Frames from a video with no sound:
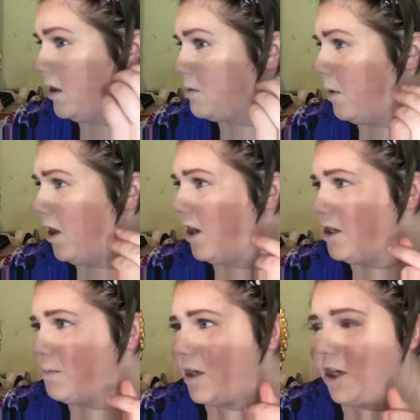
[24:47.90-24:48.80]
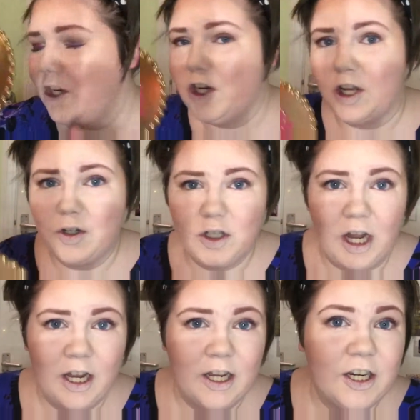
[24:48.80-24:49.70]
under my eyes, but
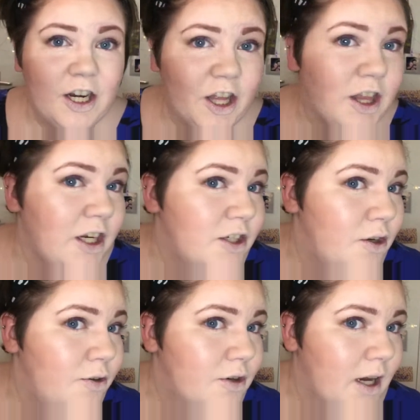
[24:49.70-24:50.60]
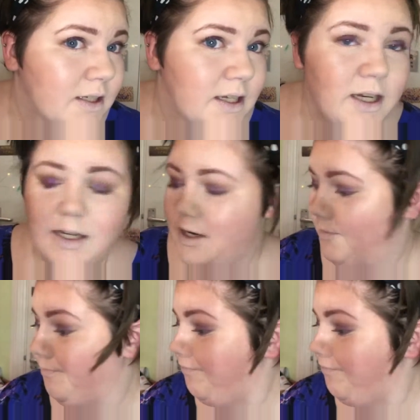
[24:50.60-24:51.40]
nothing too drastic.